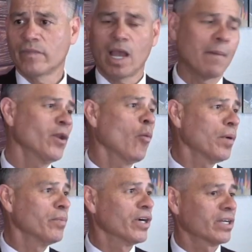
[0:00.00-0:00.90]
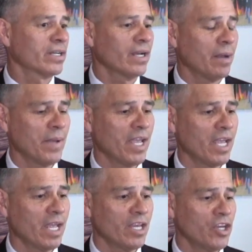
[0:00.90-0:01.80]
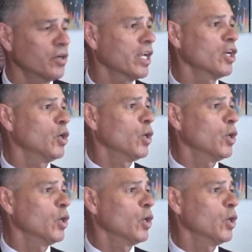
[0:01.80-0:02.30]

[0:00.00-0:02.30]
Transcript: I'm an open book. I mean, you can Google